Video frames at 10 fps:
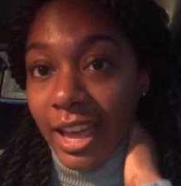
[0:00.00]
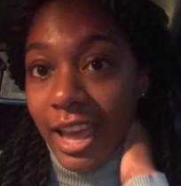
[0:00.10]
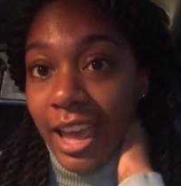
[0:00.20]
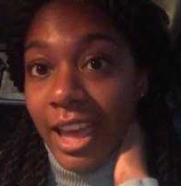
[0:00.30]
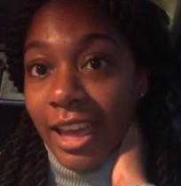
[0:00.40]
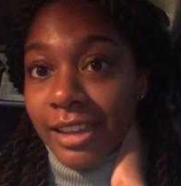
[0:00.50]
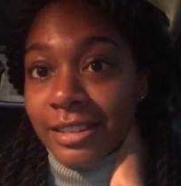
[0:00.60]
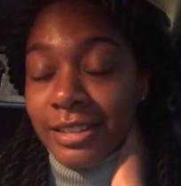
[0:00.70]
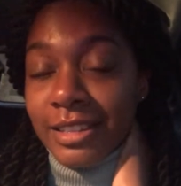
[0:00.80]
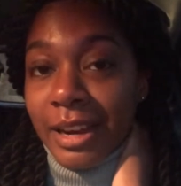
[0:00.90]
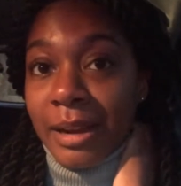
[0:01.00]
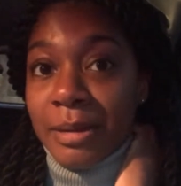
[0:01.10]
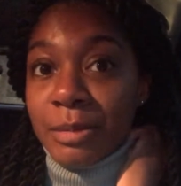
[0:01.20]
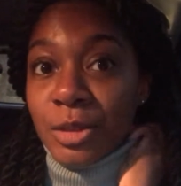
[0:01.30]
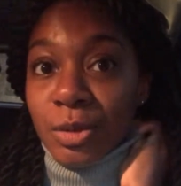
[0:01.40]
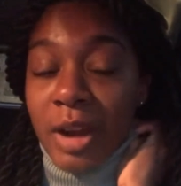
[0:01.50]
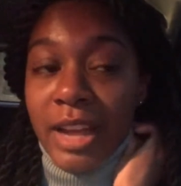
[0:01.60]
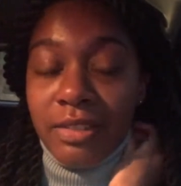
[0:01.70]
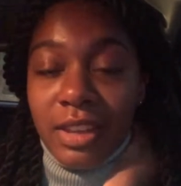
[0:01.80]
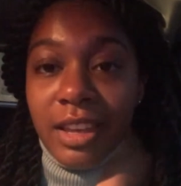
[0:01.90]
and I'm
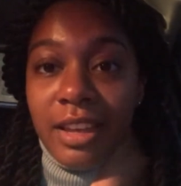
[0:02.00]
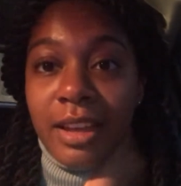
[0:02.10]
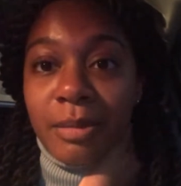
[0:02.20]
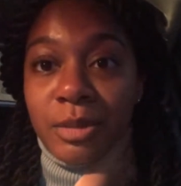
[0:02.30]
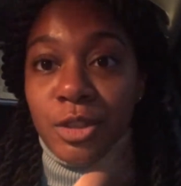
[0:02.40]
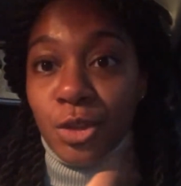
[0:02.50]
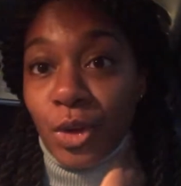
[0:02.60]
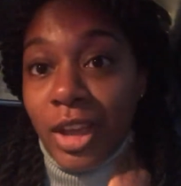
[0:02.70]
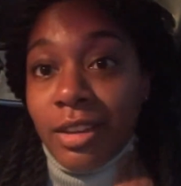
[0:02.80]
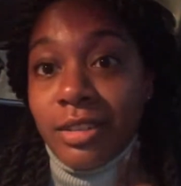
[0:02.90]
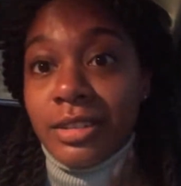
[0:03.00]
driving up the trail.